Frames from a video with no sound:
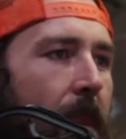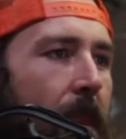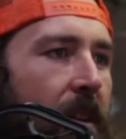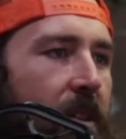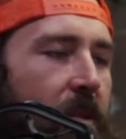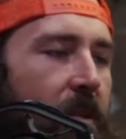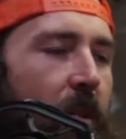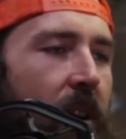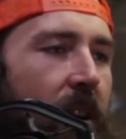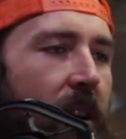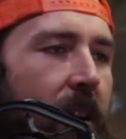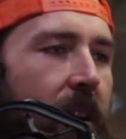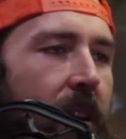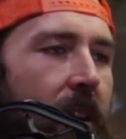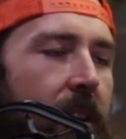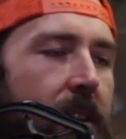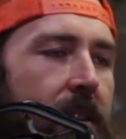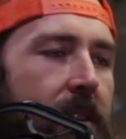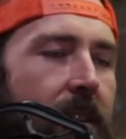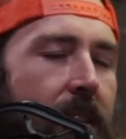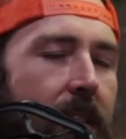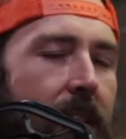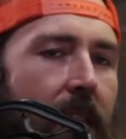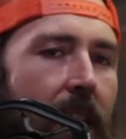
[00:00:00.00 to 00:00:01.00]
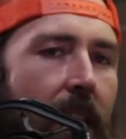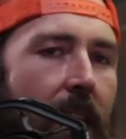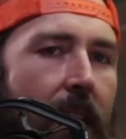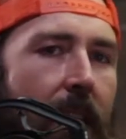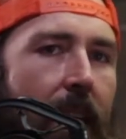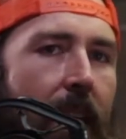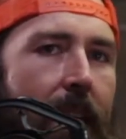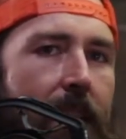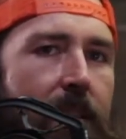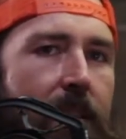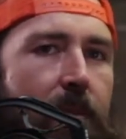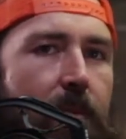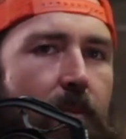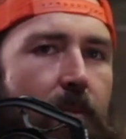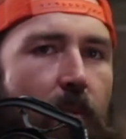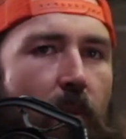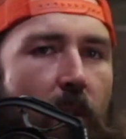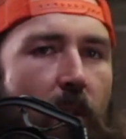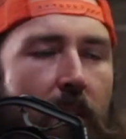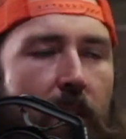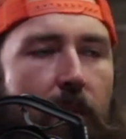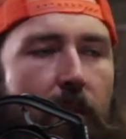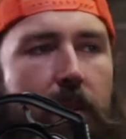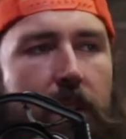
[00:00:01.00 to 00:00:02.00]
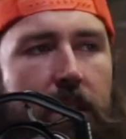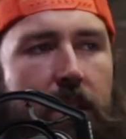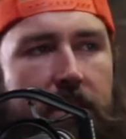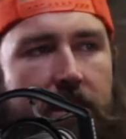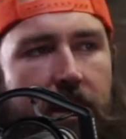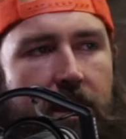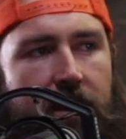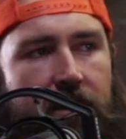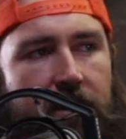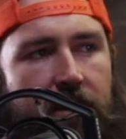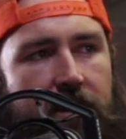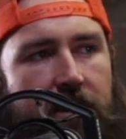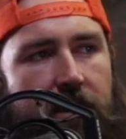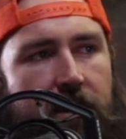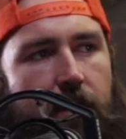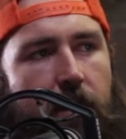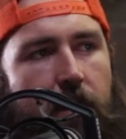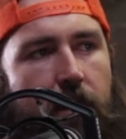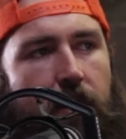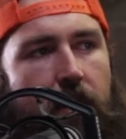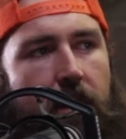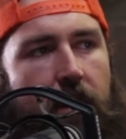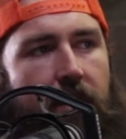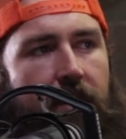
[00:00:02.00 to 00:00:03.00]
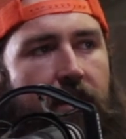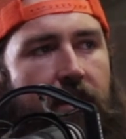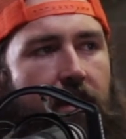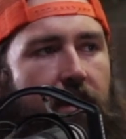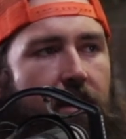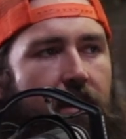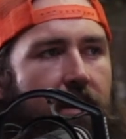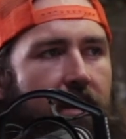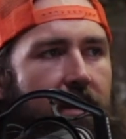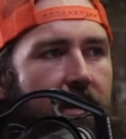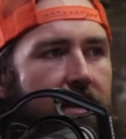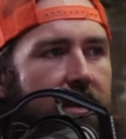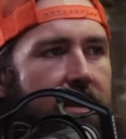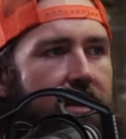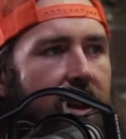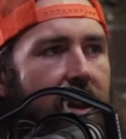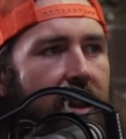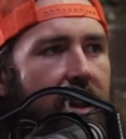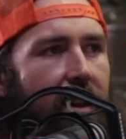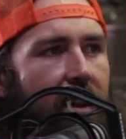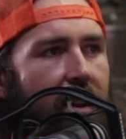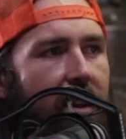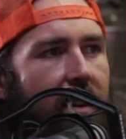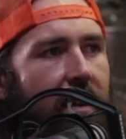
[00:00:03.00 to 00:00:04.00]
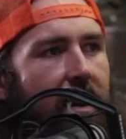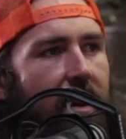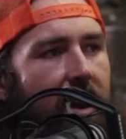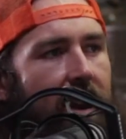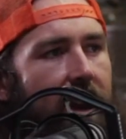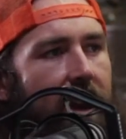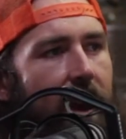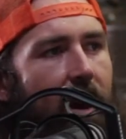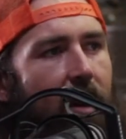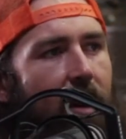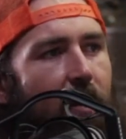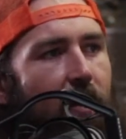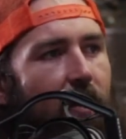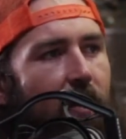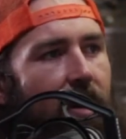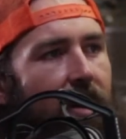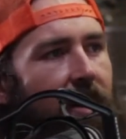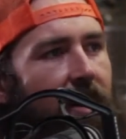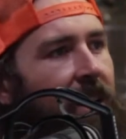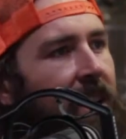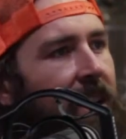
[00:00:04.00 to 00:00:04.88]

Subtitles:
Is what it is, and that's one of the realizations that people have to take into account. Where